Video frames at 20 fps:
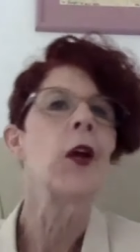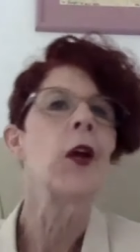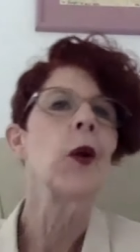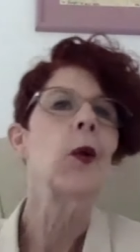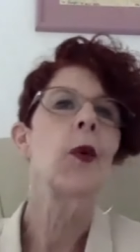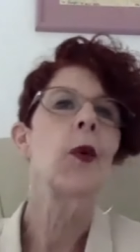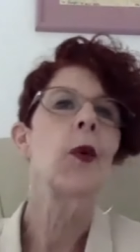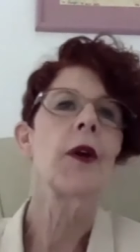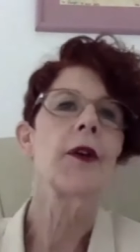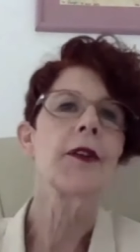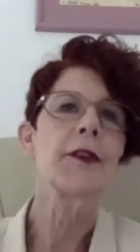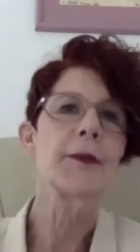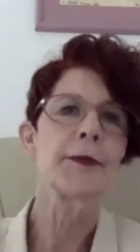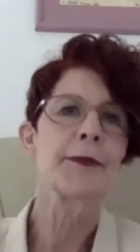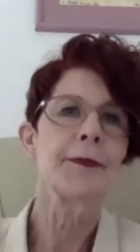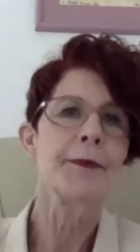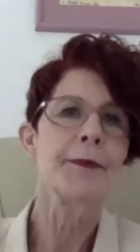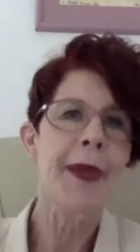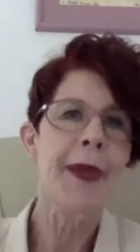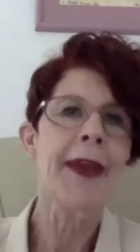
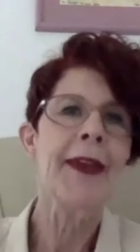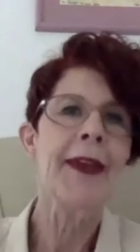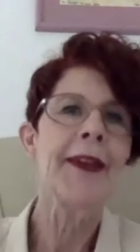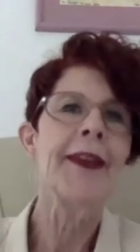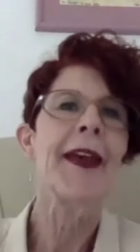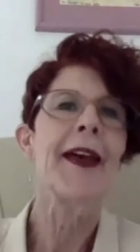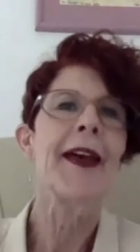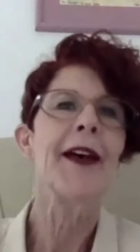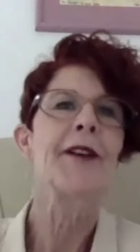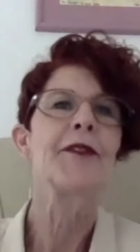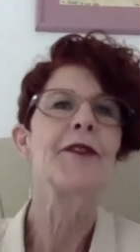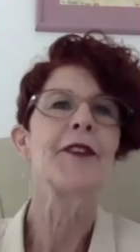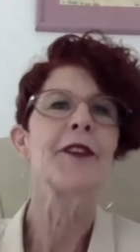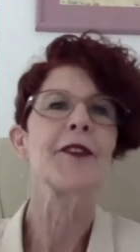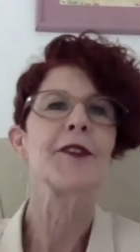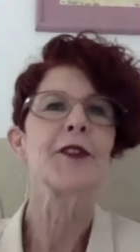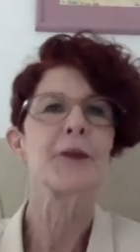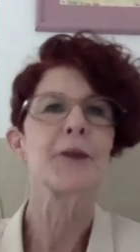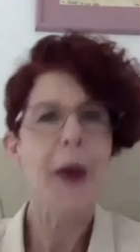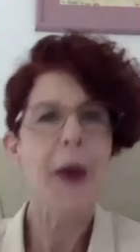whereas men have
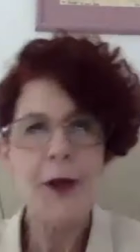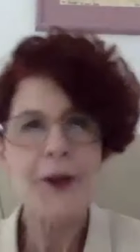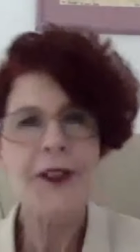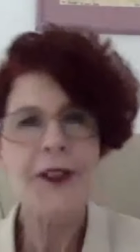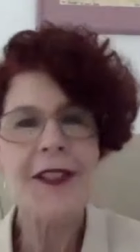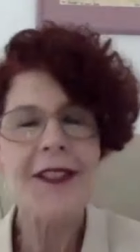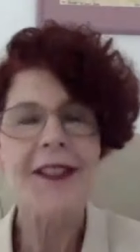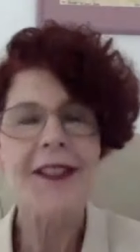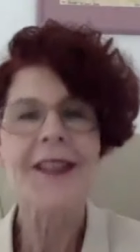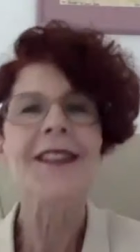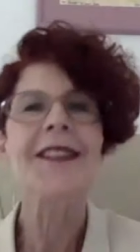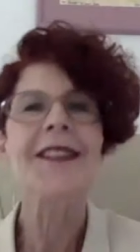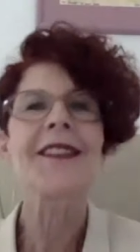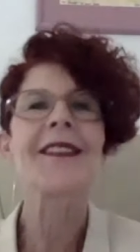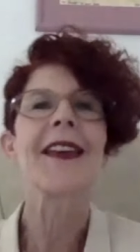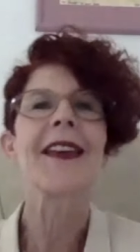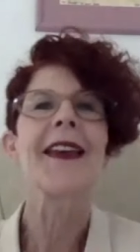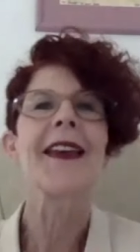their spouses